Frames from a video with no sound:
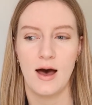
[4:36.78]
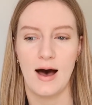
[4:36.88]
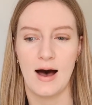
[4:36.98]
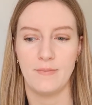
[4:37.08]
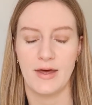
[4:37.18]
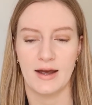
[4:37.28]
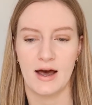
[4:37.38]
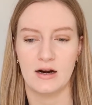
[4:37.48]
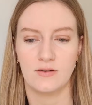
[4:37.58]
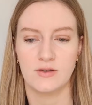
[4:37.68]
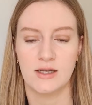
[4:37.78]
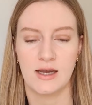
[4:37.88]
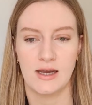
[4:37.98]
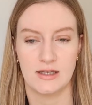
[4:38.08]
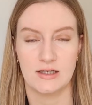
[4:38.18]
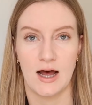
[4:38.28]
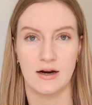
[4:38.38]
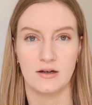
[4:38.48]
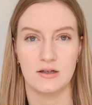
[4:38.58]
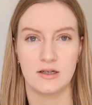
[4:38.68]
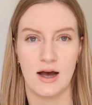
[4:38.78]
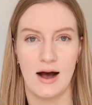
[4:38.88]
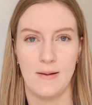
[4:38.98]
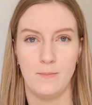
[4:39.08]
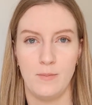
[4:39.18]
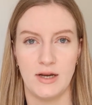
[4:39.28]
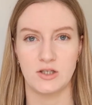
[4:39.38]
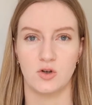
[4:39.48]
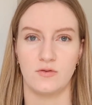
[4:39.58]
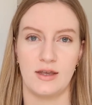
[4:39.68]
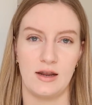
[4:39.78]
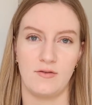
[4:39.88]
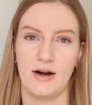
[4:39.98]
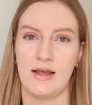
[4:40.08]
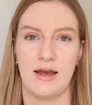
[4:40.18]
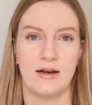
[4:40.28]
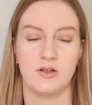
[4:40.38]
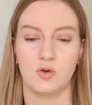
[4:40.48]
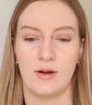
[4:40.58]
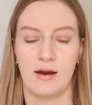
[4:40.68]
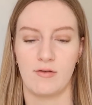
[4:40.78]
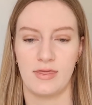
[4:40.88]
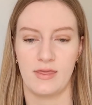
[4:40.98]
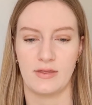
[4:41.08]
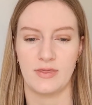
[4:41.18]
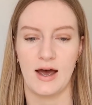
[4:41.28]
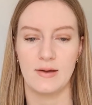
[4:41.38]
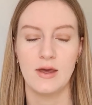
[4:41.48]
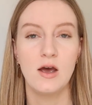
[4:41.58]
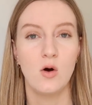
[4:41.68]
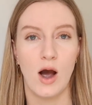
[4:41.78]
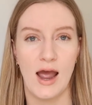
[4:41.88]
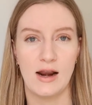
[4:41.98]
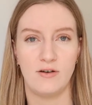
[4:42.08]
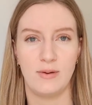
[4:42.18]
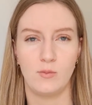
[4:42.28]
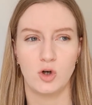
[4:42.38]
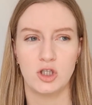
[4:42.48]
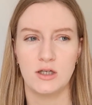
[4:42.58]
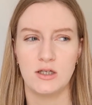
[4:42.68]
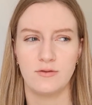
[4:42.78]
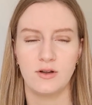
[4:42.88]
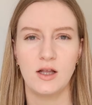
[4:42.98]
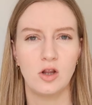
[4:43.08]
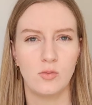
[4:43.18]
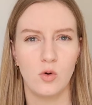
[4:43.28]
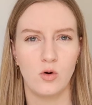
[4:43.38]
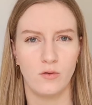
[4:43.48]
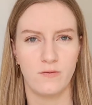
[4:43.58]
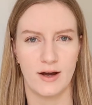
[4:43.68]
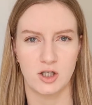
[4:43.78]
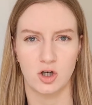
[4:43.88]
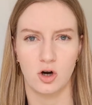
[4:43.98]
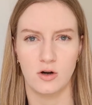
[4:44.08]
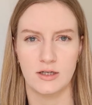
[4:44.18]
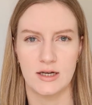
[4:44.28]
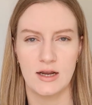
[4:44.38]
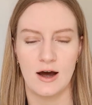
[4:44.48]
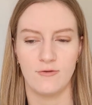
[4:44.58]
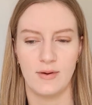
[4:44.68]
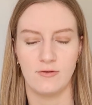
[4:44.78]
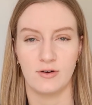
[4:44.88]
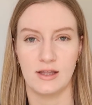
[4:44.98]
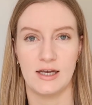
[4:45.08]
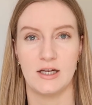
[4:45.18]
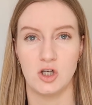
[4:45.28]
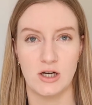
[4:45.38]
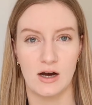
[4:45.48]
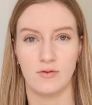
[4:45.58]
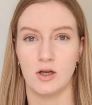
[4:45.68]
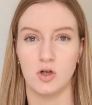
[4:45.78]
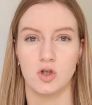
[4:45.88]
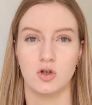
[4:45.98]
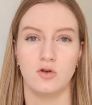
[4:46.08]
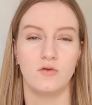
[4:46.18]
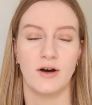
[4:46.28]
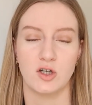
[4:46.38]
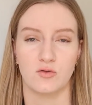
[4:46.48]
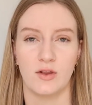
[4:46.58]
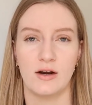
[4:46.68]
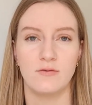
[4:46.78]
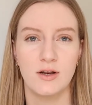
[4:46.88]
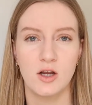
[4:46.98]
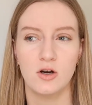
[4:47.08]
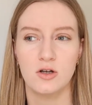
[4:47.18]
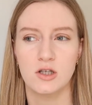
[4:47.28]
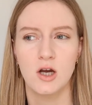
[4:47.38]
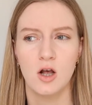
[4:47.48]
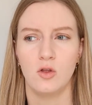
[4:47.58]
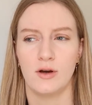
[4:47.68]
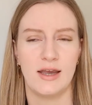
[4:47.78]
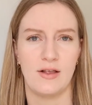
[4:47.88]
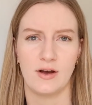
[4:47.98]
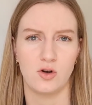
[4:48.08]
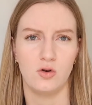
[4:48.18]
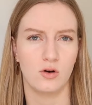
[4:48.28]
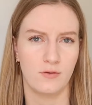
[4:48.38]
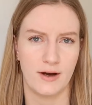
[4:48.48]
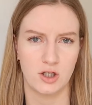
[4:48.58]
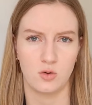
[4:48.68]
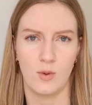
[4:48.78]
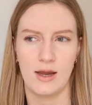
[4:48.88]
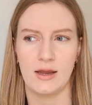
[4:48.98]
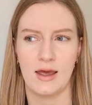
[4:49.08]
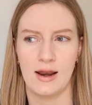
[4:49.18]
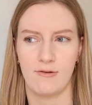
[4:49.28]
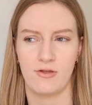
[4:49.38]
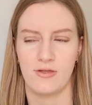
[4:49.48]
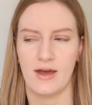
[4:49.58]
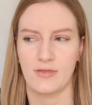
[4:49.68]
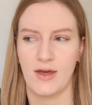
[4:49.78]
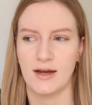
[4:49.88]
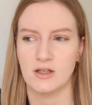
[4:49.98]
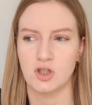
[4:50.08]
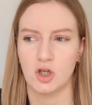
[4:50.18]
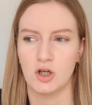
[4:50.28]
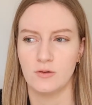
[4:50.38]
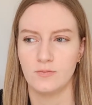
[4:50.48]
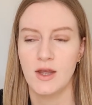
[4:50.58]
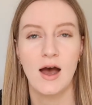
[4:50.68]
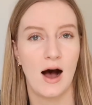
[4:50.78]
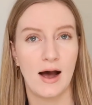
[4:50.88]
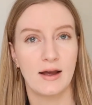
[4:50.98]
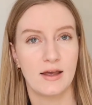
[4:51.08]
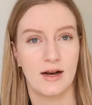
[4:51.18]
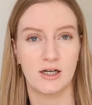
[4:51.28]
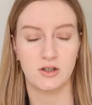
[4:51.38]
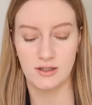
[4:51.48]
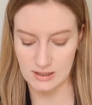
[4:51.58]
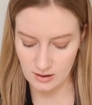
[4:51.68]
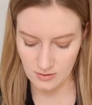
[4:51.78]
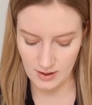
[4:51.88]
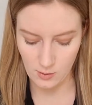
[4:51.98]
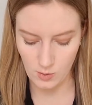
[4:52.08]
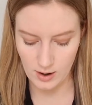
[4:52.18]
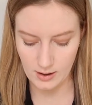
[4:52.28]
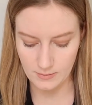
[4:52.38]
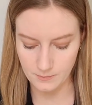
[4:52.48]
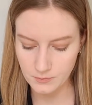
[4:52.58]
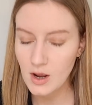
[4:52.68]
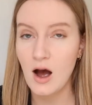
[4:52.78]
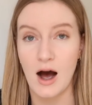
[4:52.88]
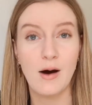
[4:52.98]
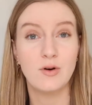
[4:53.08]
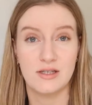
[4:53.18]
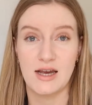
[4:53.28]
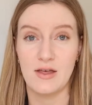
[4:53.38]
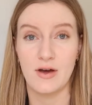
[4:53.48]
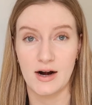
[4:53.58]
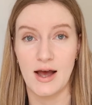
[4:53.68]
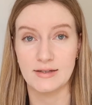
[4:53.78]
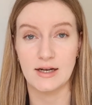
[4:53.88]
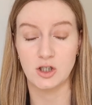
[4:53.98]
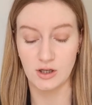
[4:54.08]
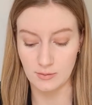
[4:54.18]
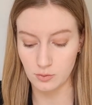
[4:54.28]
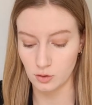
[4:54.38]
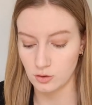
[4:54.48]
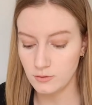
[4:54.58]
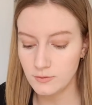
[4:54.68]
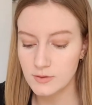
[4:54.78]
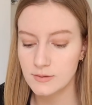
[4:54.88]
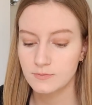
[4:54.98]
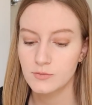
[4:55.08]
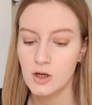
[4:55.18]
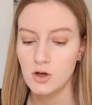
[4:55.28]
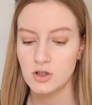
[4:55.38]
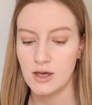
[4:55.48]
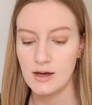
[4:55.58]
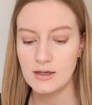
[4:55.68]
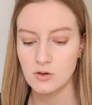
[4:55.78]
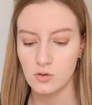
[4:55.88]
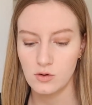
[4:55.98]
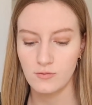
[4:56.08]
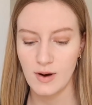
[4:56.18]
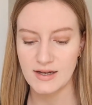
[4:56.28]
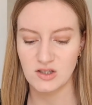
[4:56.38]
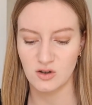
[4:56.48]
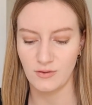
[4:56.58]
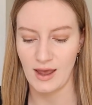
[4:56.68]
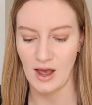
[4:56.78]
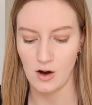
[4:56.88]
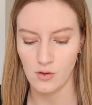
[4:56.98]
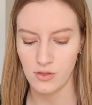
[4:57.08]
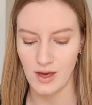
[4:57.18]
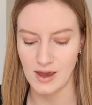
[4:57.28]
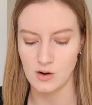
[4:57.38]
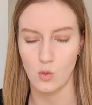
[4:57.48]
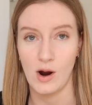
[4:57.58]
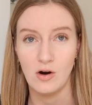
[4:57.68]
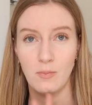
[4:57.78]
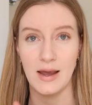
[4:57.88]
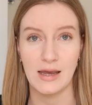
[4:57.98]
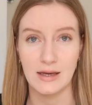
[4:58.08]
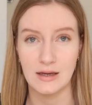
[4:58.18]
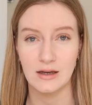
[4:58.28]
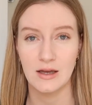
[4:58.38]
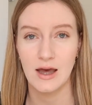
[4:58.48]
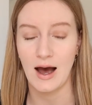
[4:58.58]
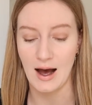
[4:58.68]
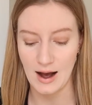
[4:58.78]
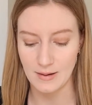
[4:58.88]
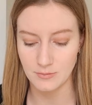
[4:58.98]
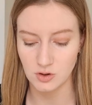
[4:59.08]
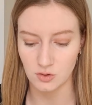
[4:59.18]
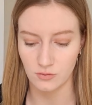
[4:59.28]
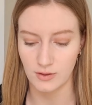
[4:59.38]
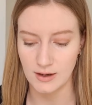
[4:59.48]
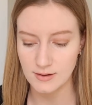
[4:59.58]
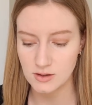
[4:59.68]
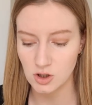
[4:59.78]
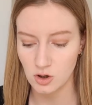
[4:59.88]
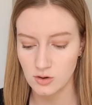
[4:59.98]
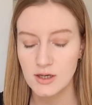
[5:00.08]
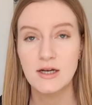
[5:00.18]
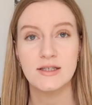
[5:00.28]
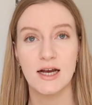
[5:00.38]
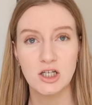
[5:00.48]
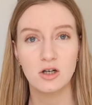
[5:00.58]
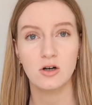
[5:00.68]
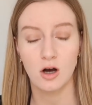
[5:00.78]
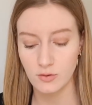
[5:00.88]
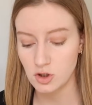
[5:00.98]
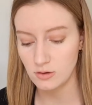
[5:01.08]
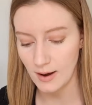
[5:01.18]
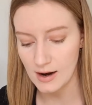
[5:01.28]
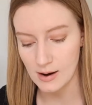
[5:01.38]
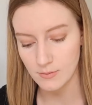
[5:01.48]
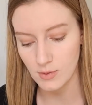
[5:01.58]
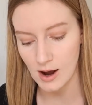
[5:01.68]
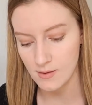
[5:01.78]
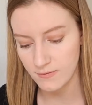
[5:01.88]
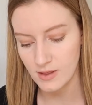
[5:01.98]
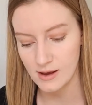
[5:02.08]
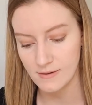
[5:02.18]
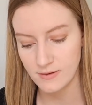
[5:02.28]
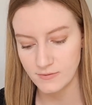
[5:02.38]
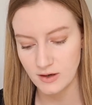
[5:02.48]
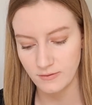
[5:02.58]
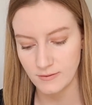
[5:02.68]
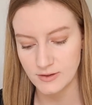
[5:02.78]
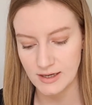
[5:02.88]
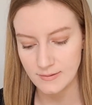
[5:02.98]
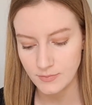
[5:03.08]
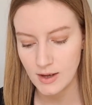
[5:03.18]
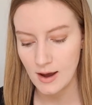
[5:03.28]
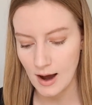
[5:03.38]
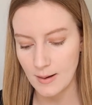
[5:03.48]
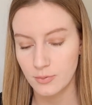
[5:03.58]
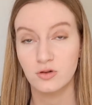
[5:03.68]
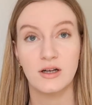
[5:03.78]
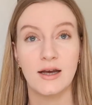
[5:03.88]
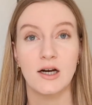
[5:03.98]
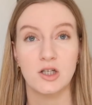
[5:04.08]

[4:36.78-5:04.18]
that kind of kick-started me sort of getting ready and doing everything like that. And I've been watching definitely a lot more fashion content. I've been really diving into fashion related videos, looking at like New York Fashion Week and everything like that. So I can actually say that that one, I would say that it has actually improved. So that is all of my sort of health and well-being sort of things. So actually not going too bad. I feel like 50-50. I'm pretty